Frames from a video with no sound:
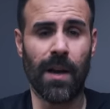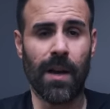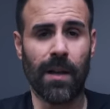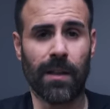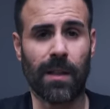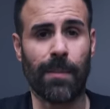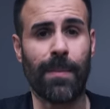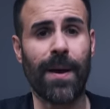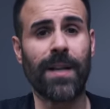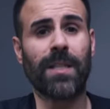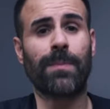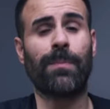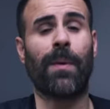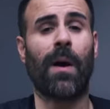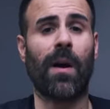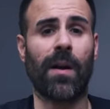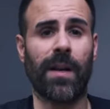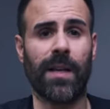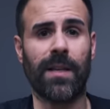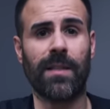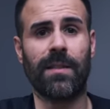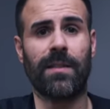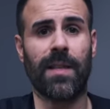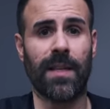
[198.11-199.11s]
The best part
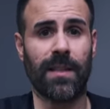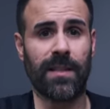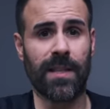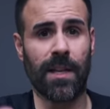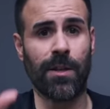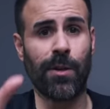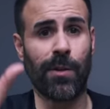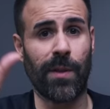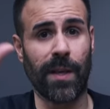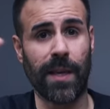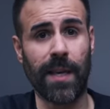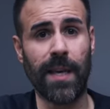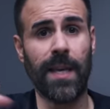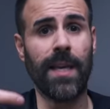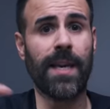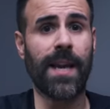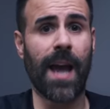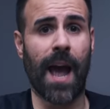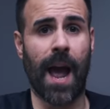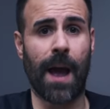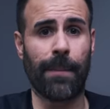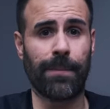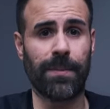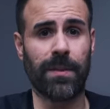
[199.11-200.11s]
is they send you the
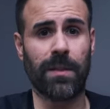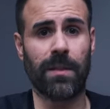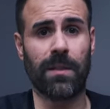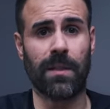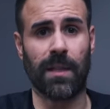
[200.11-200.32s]
keycaps